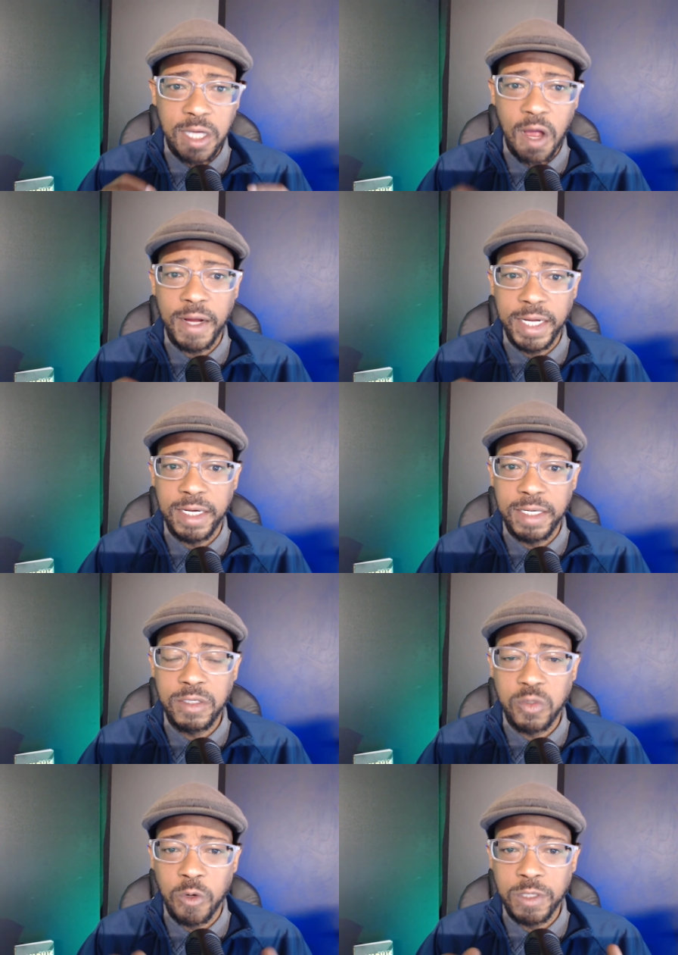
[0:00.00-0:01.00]
targeted
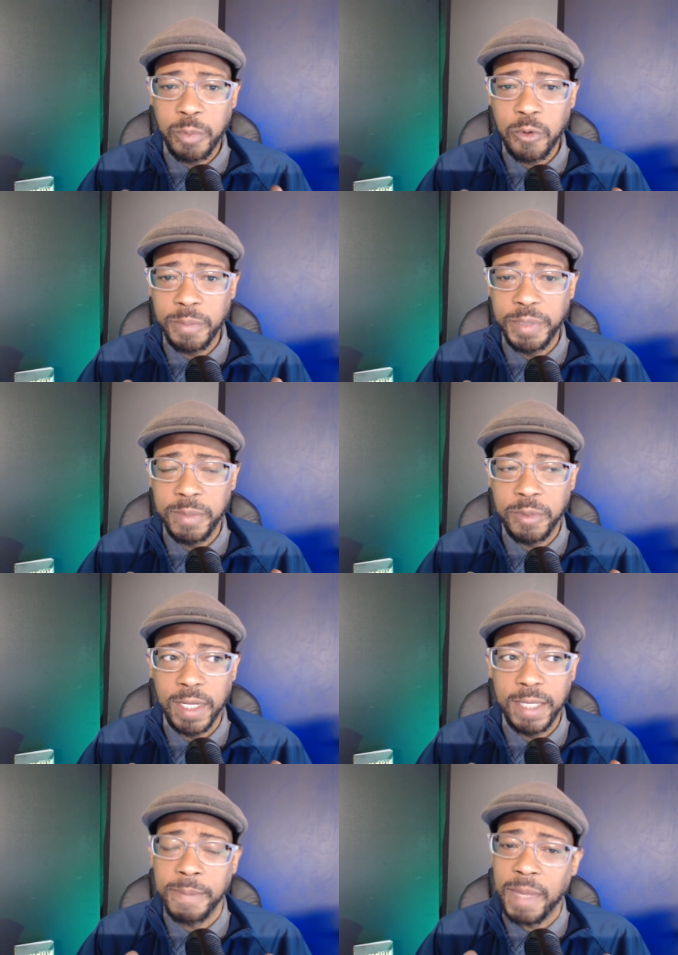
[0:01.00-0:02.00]
towards poor
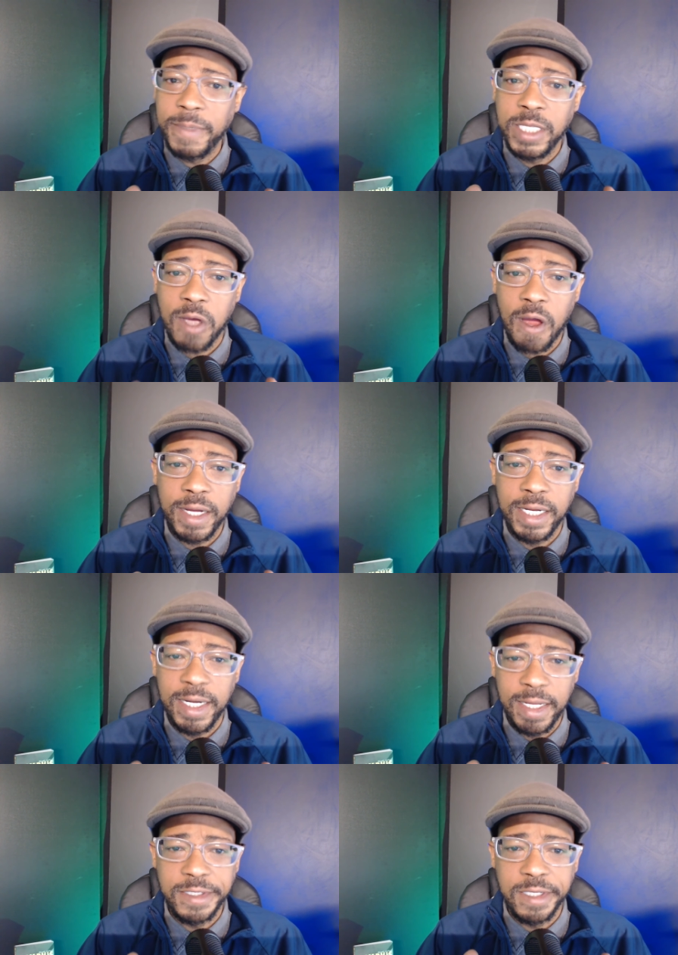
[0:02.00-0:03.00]
people and maybe
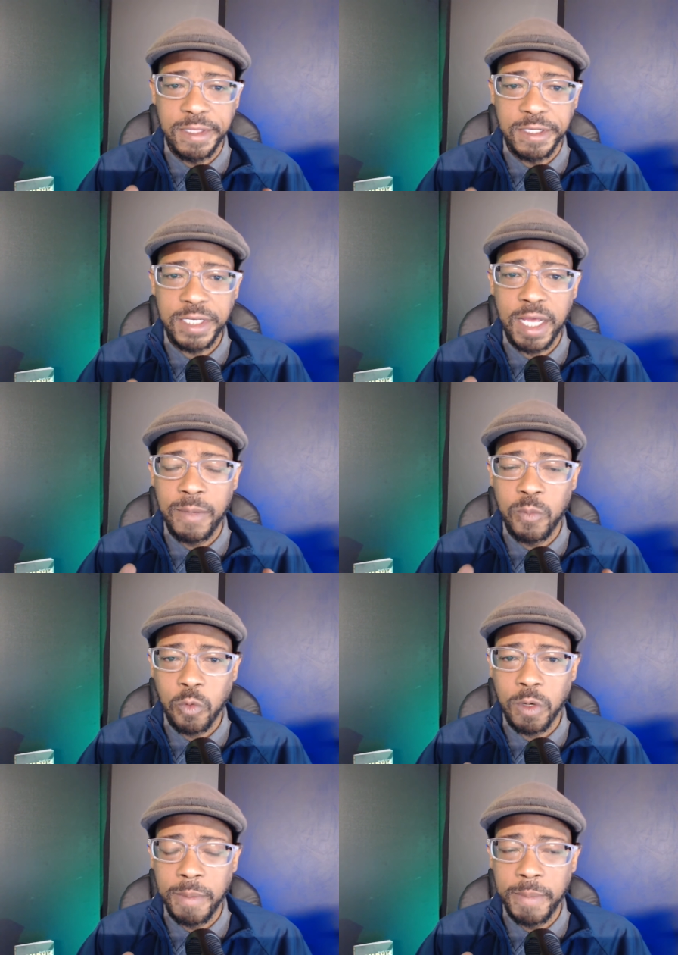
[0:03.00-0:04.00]
targeted isn't the
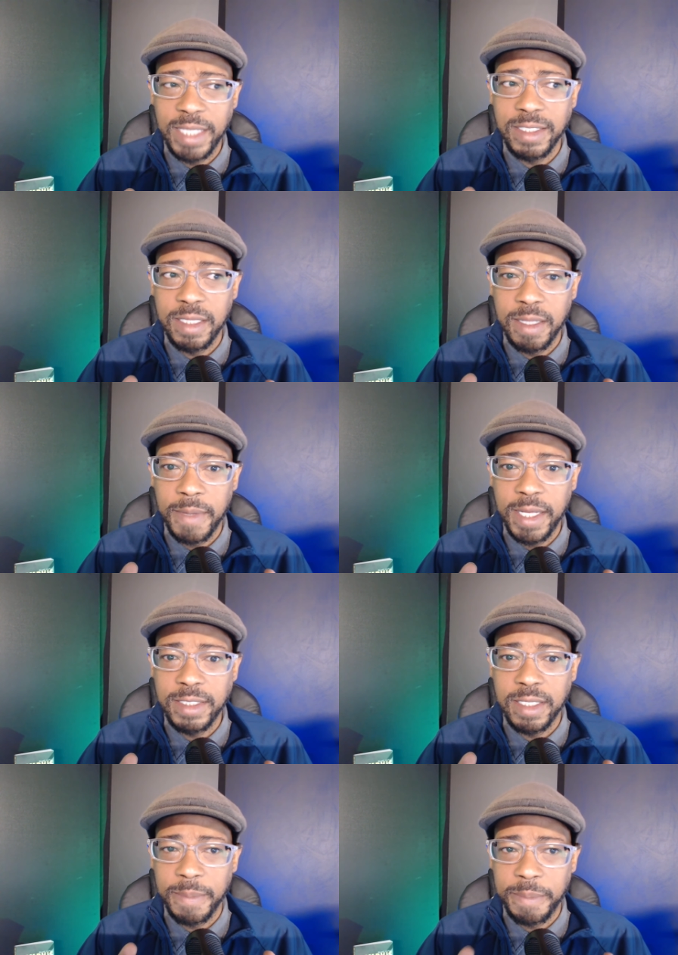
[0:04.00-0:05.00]
same isn't the
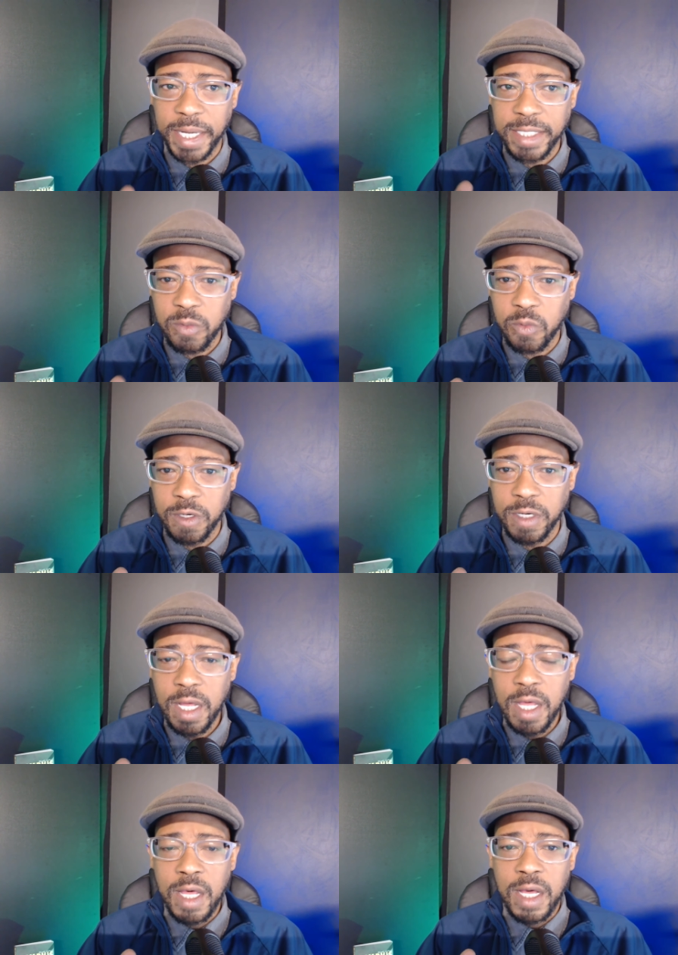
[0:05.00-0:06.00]
isn't the best word
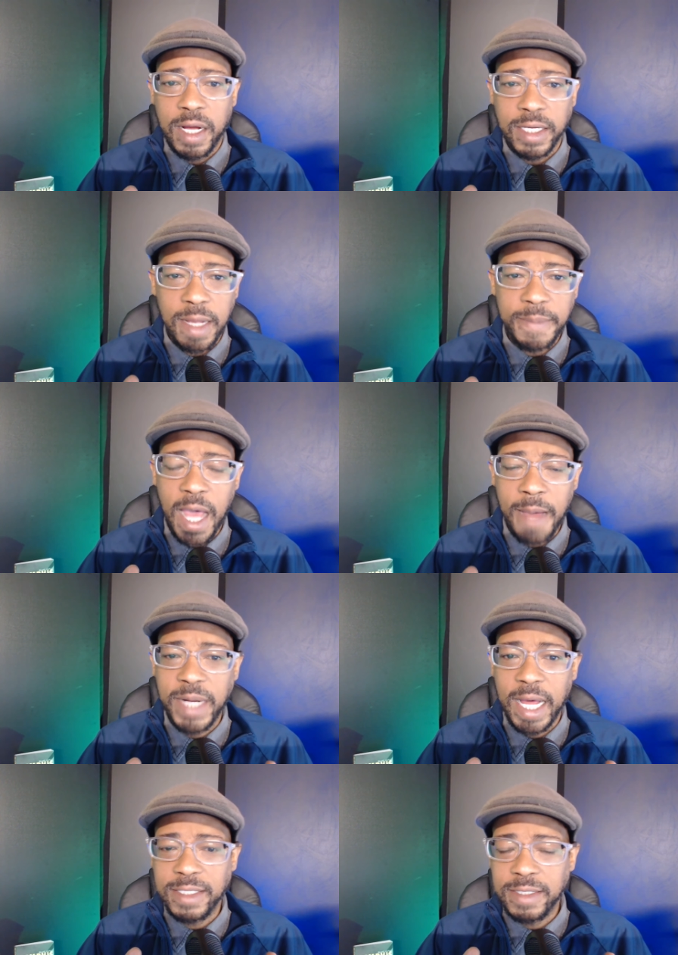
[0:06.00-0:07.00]
because I'm
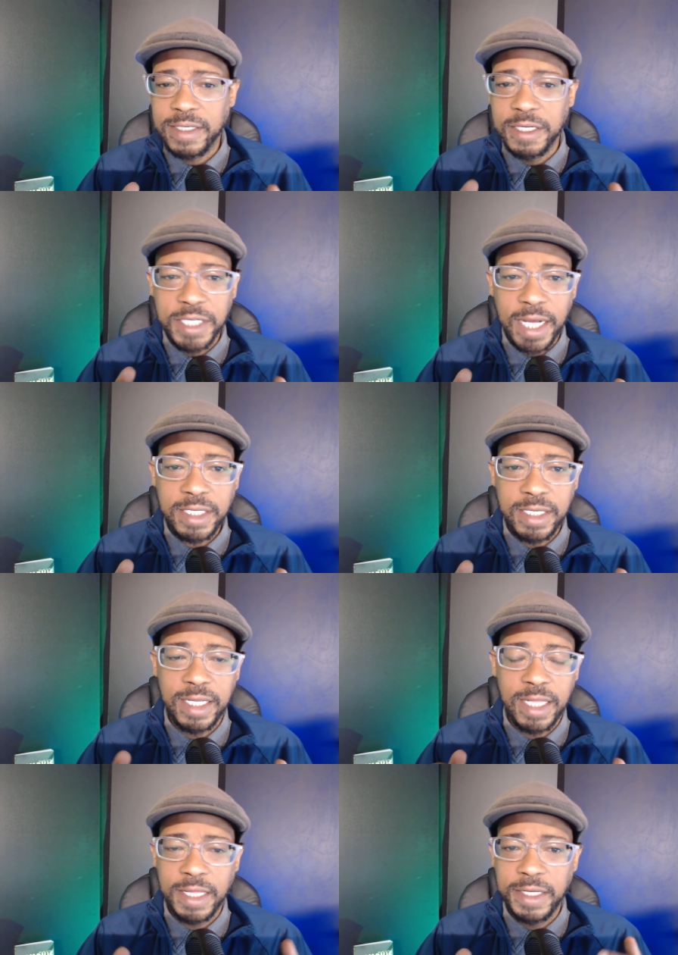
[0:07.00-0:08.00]
I'm not
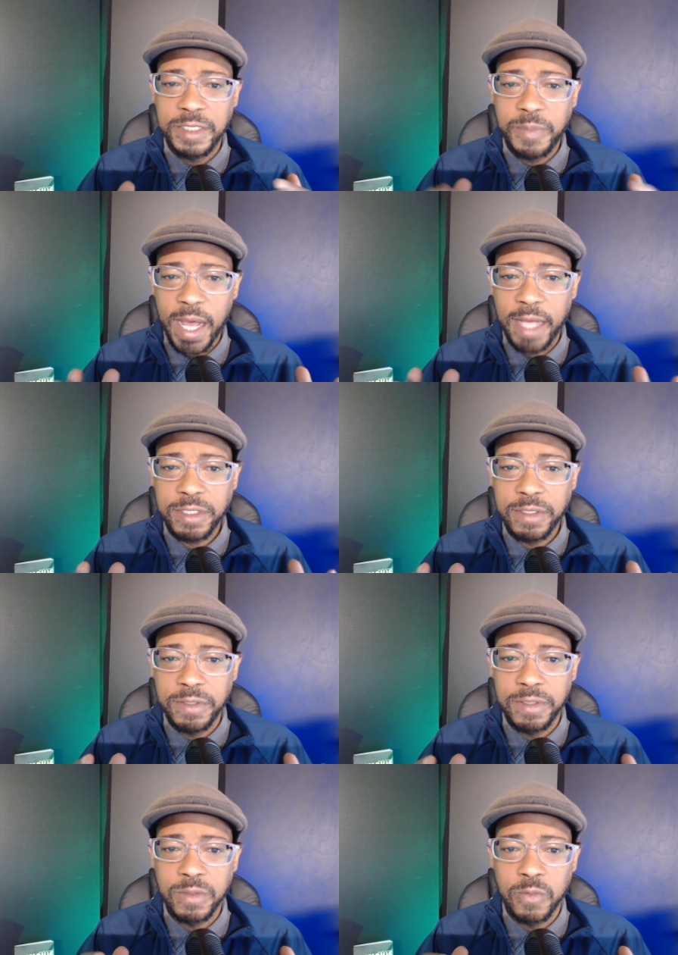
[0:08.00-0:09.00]
suggesting that these
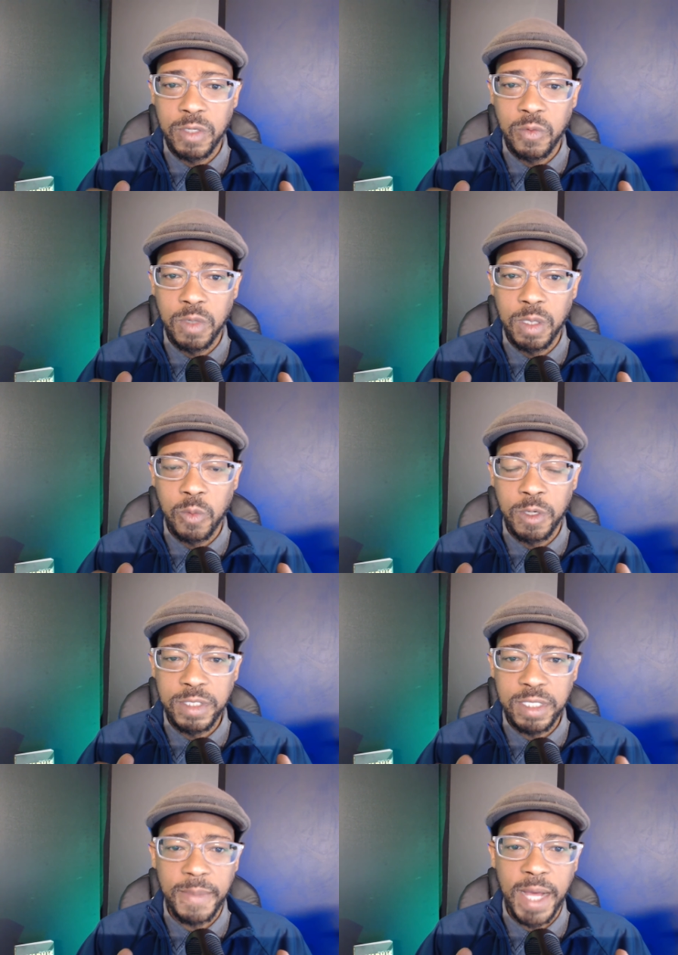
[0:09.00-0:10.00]
pastors were, were,
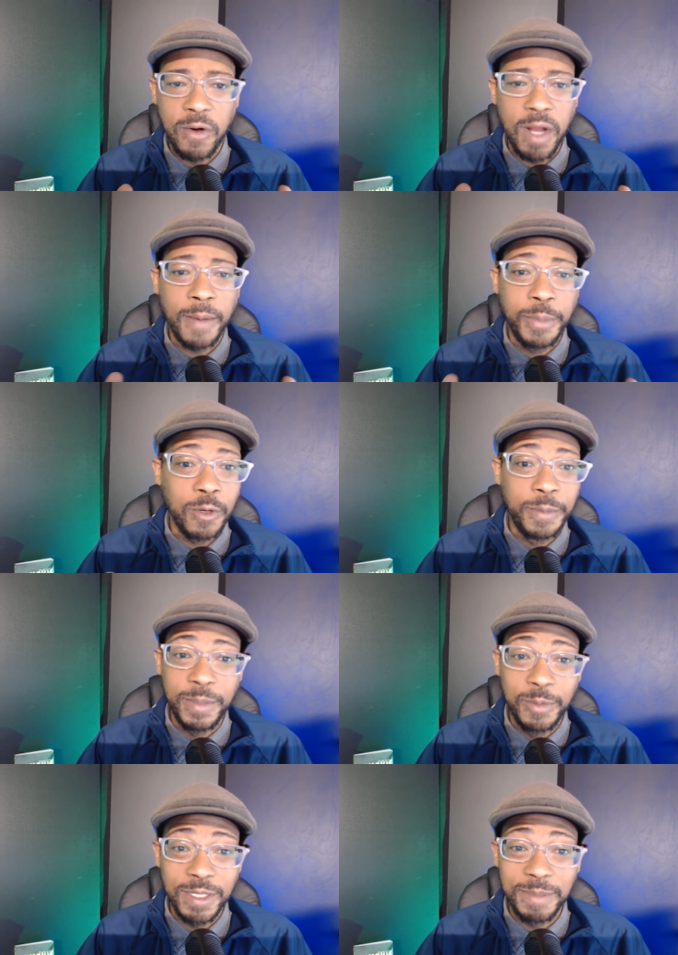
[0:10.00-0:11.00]
were somehow not poor
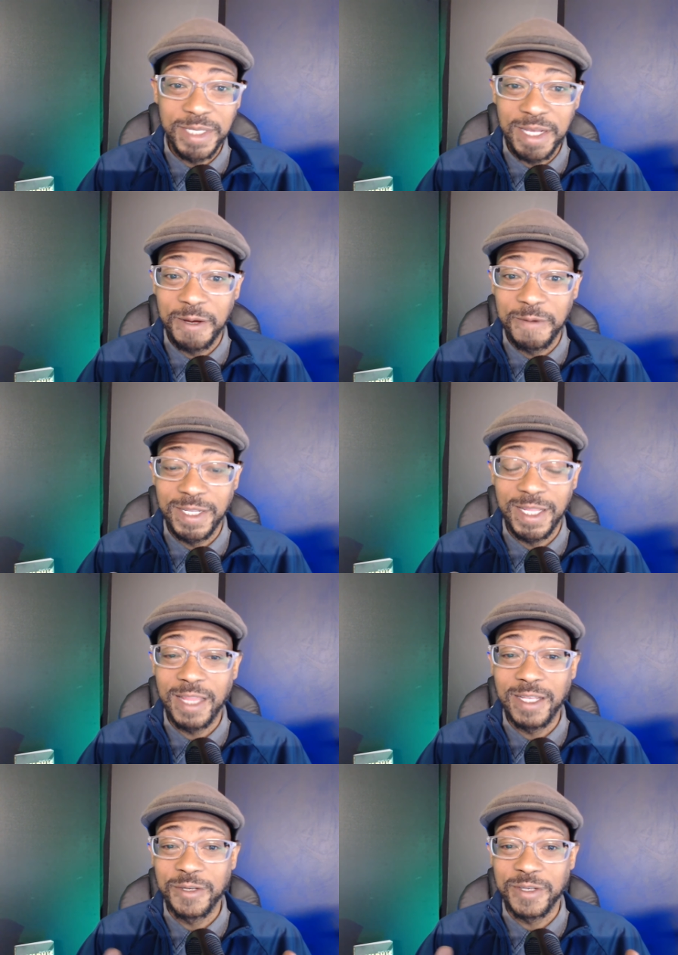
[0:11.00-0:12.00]
people themselves and
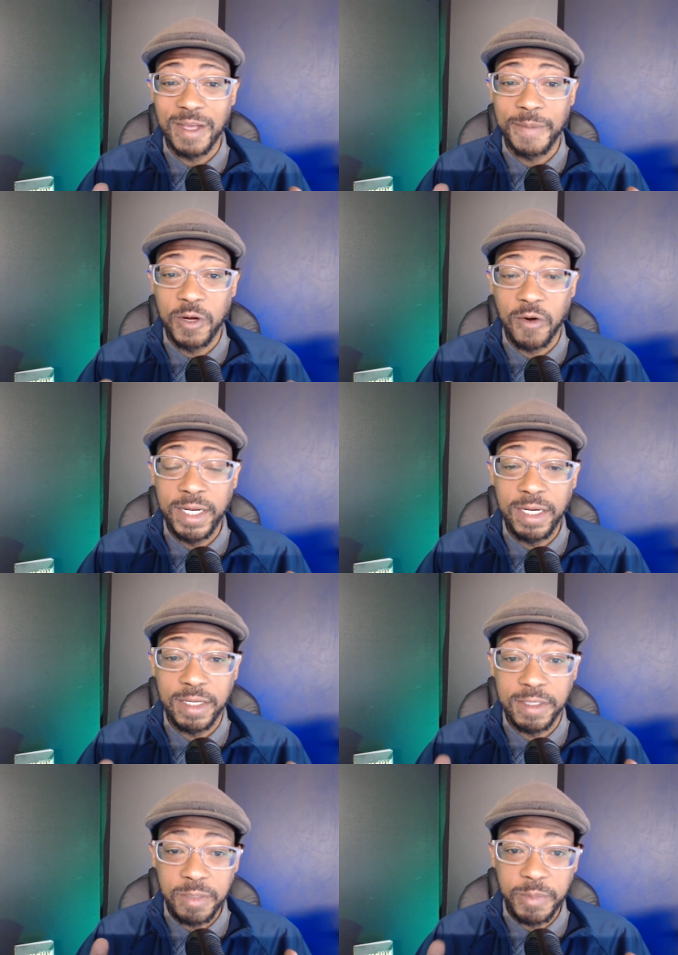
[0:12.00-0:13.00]
that this was some
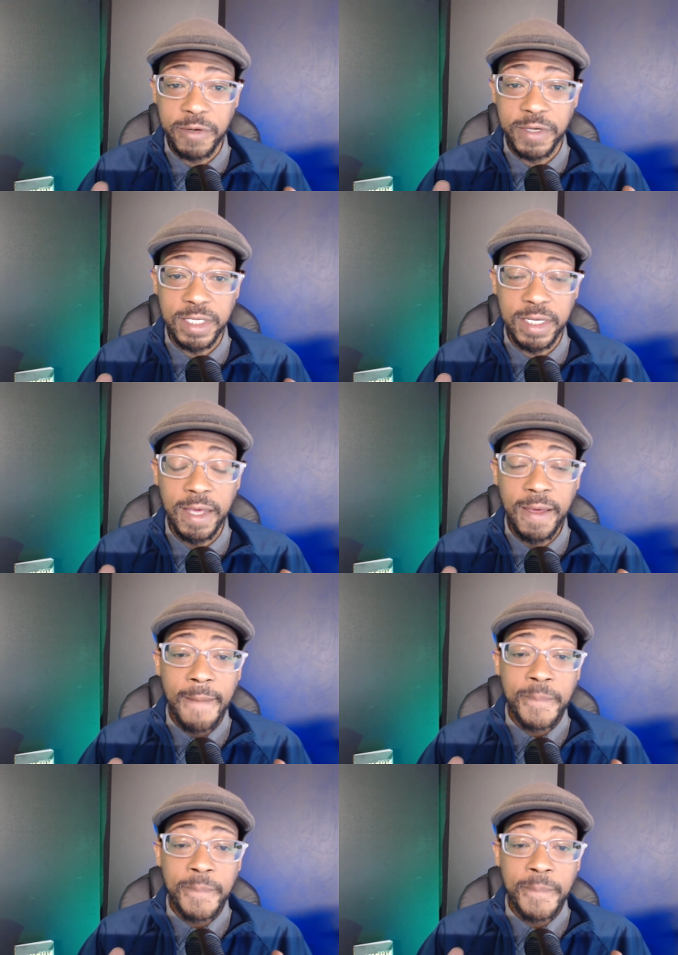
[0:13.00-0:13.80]
great conspiracy.